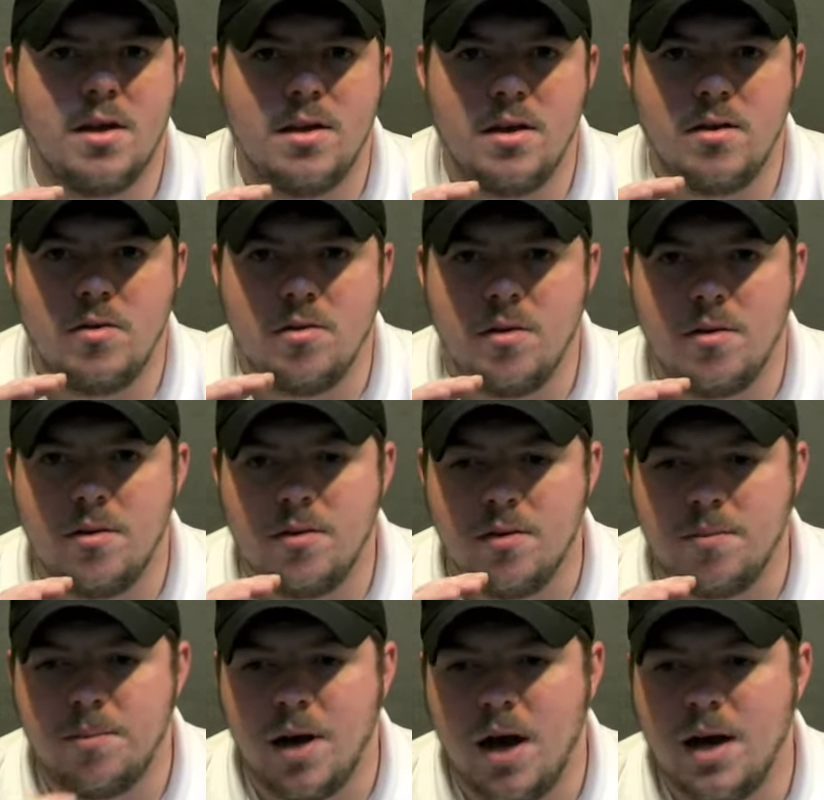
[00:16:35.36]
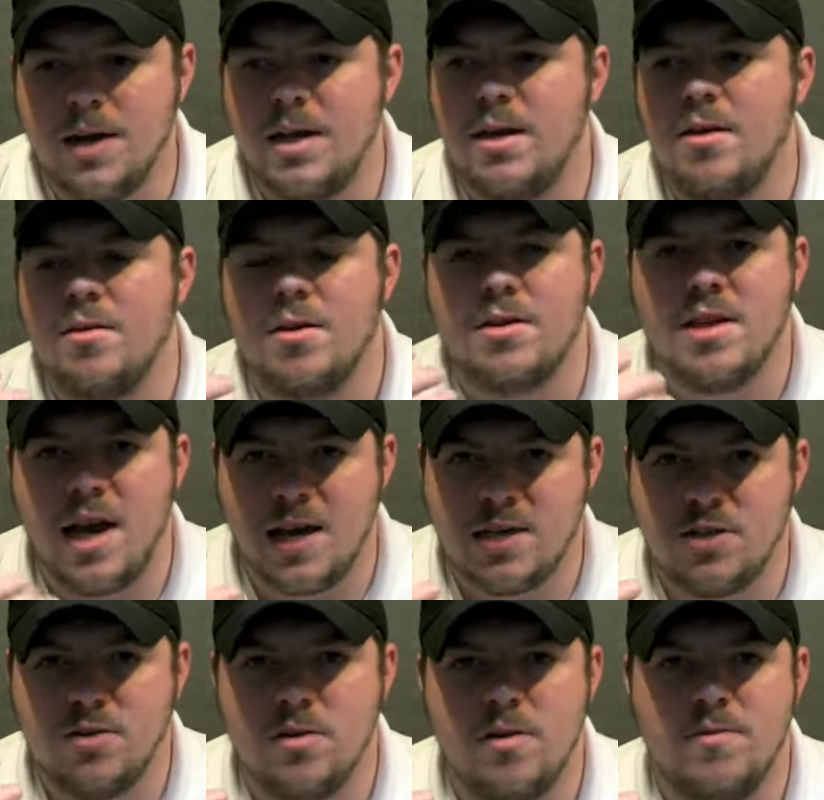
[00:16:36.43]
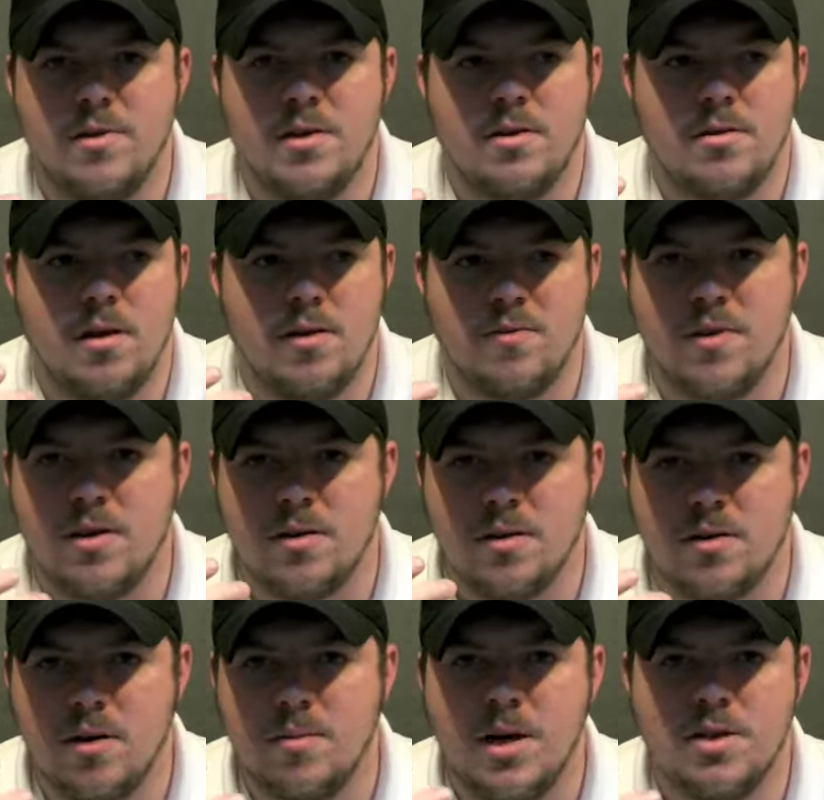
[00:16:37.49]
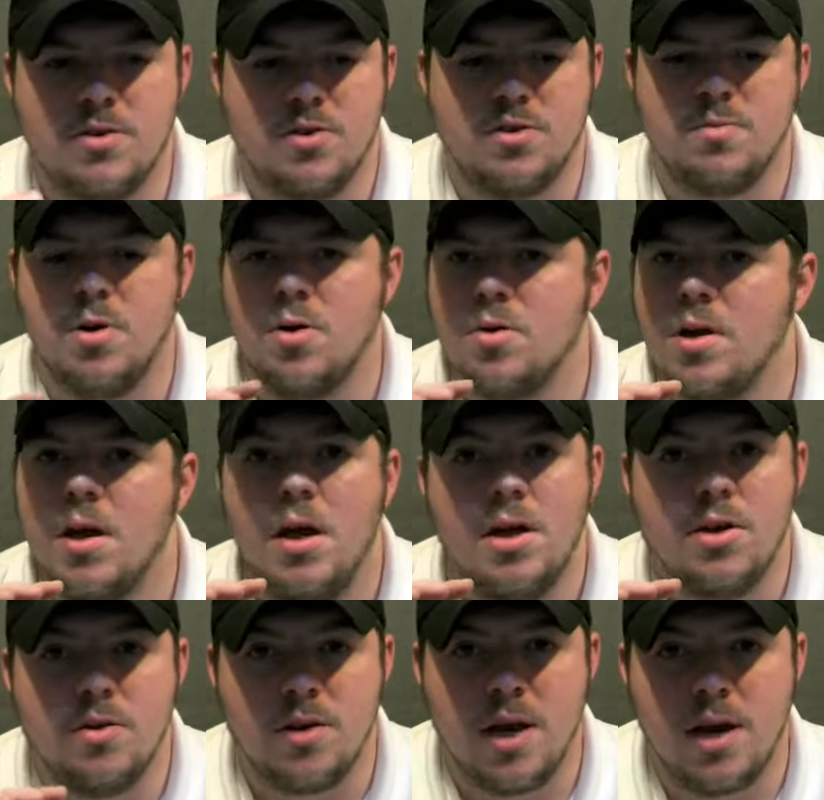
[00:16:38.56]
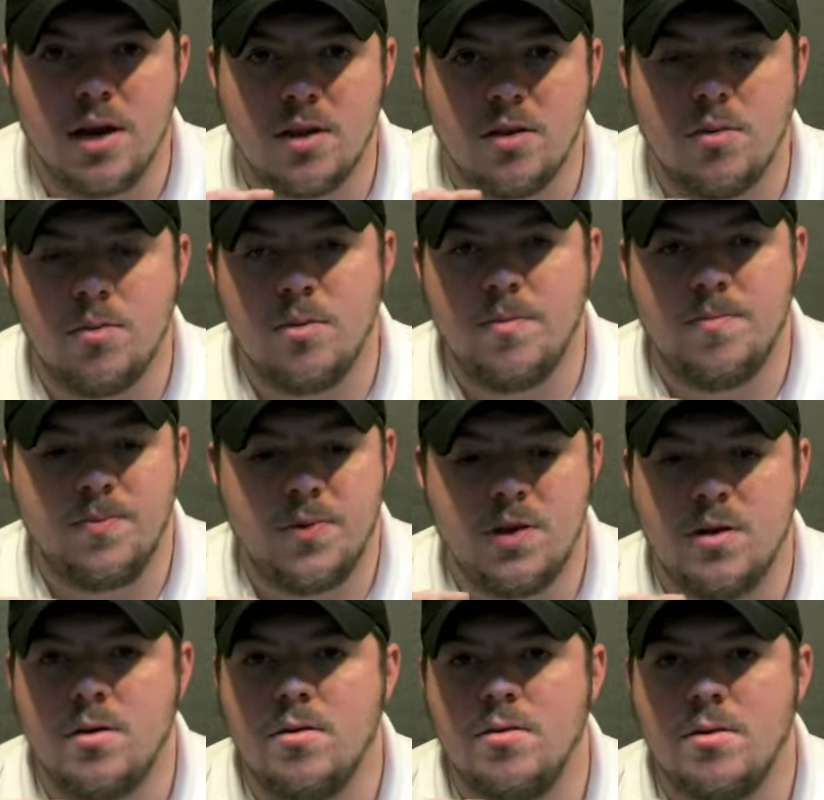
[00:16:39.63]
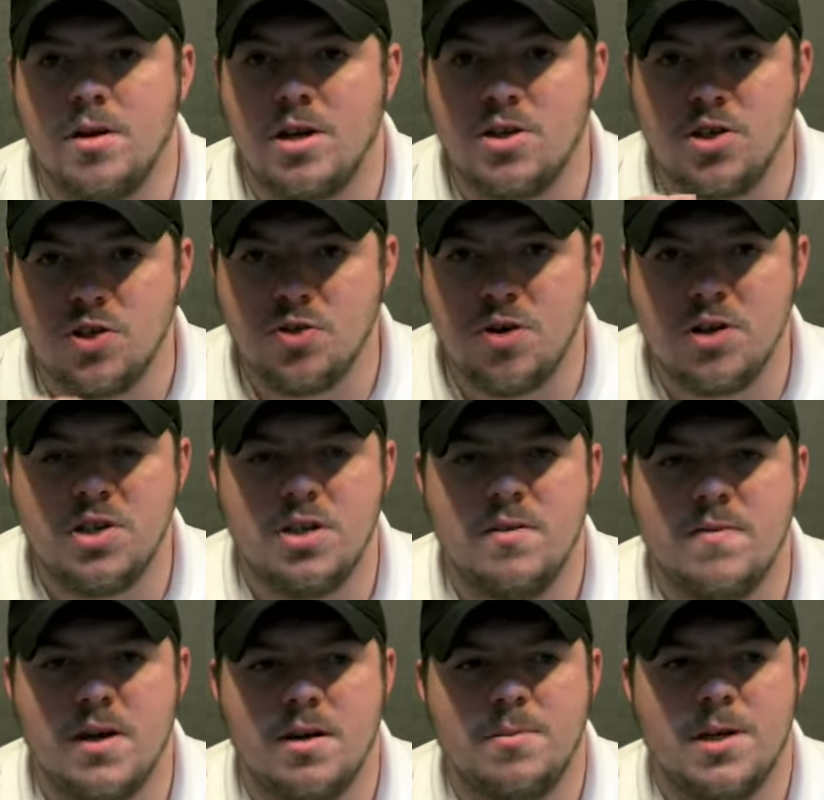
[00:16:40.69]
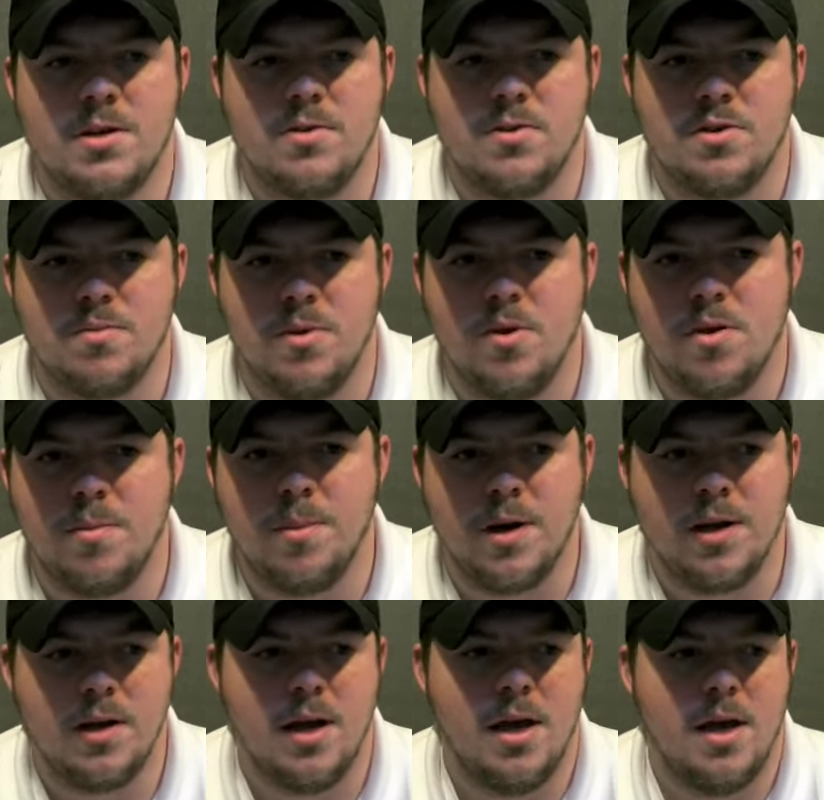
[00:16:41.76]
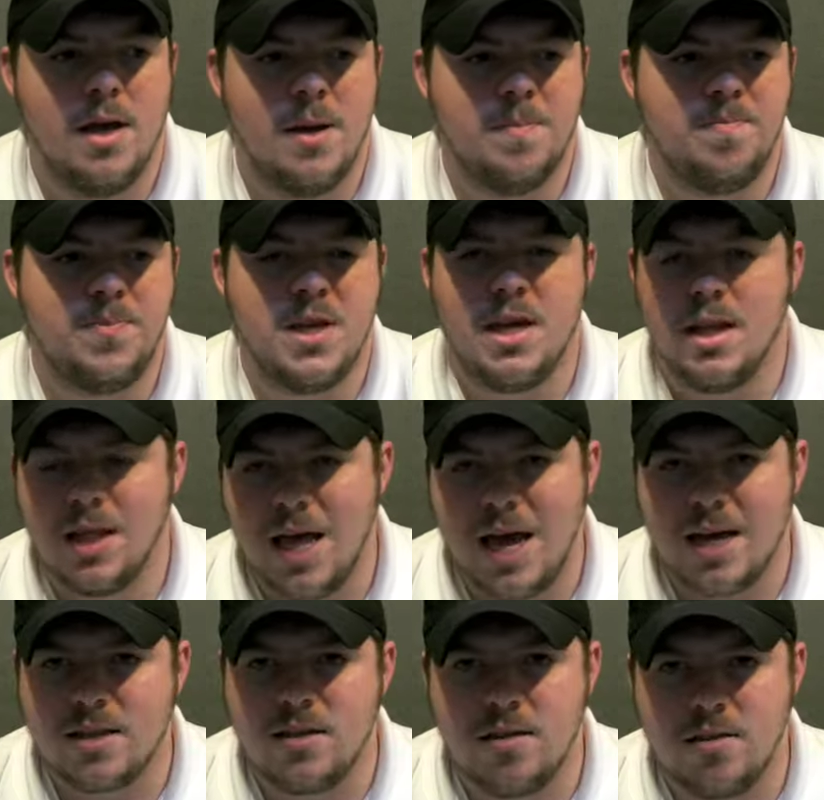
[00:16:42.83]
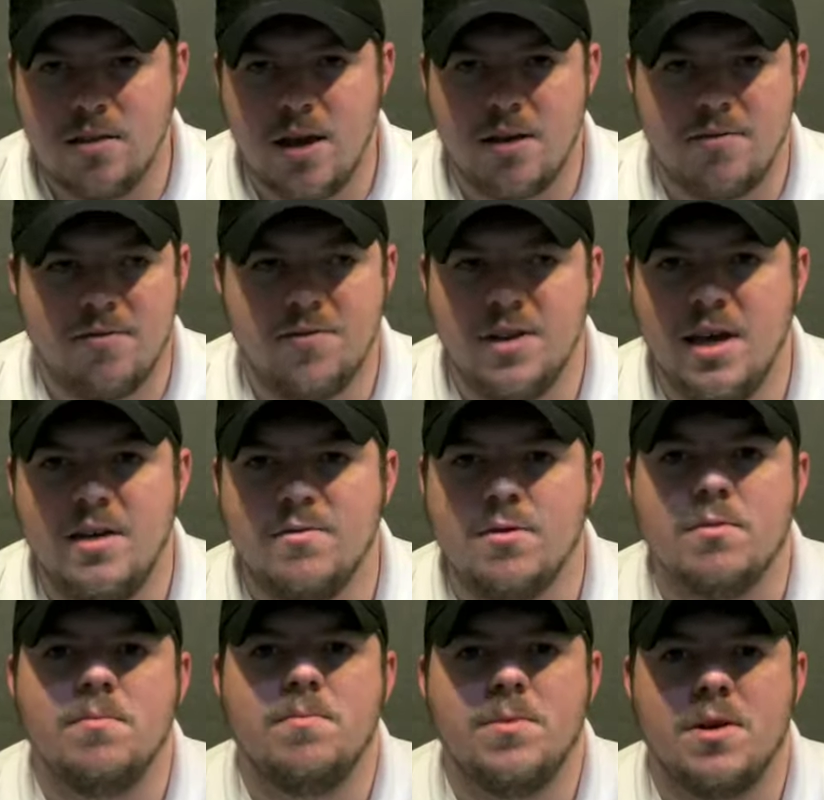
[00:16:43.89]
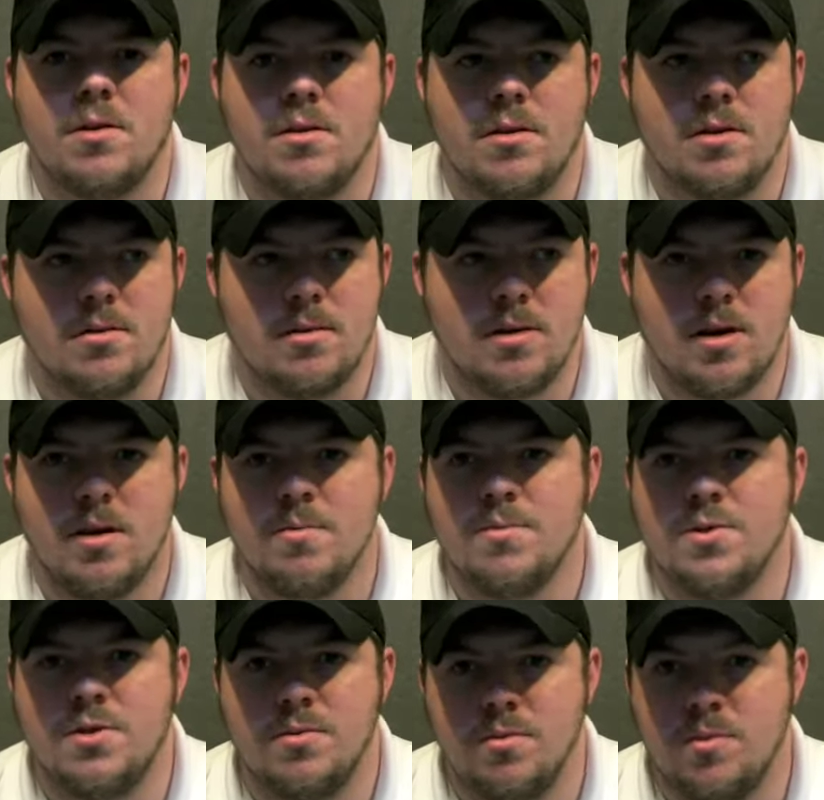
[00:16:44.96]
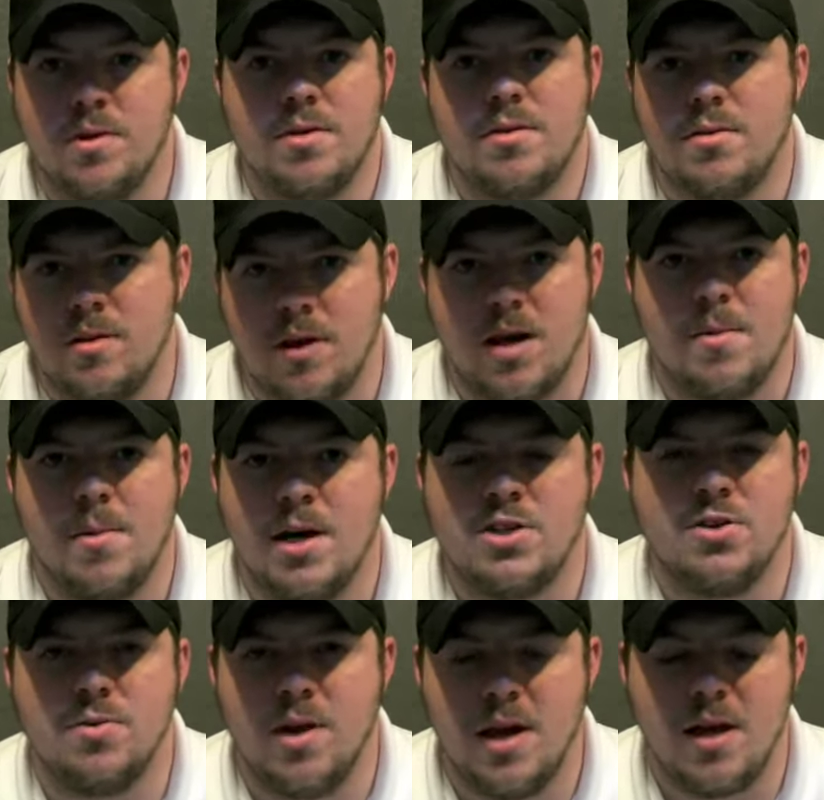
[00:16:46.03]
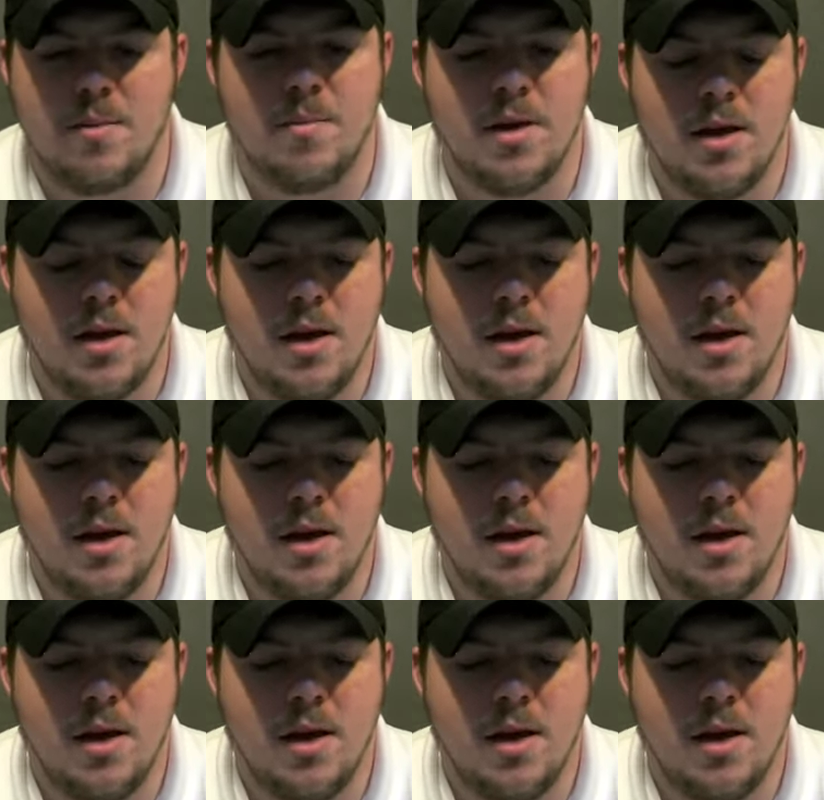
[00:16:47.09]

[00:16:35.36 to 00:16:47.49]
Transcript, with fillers: you know, the the body, the texture of the of the Camacho smoke. You're getting the you know the construction of a Camacho smoke, but it lacked that flavor that that comes with the Camacho name.